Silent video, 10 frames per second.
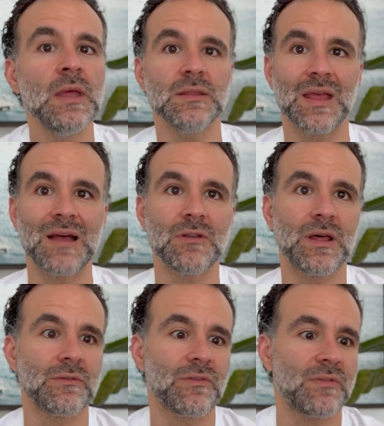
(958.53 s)
They have a
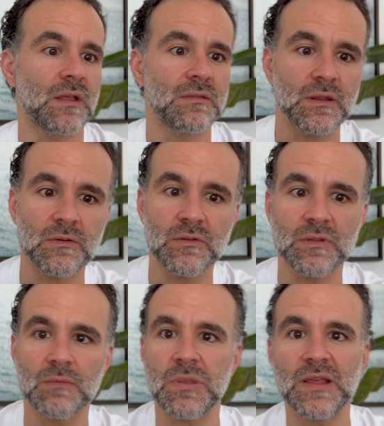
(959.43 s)
lot of steak dinners
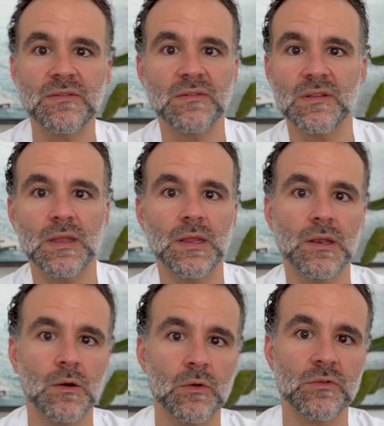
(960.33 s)
and places that they need
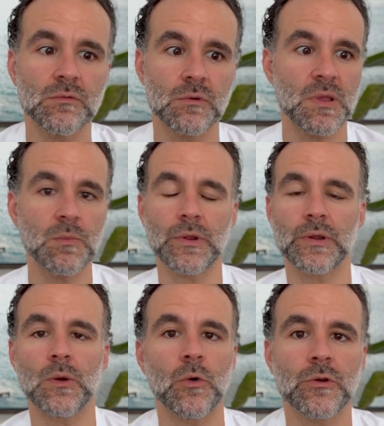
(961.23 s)
to go to where people are
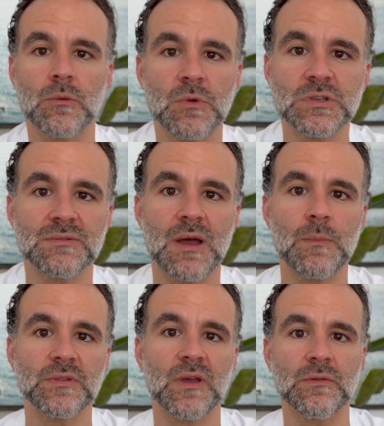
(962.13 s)
going to order a bunch of
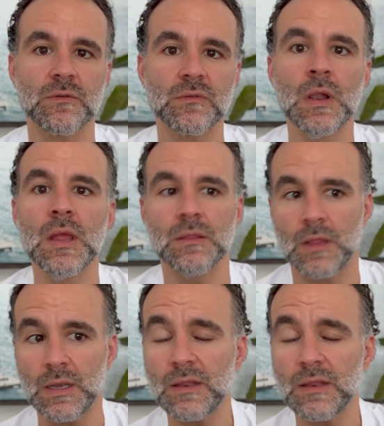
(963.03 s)
appetizers. They need to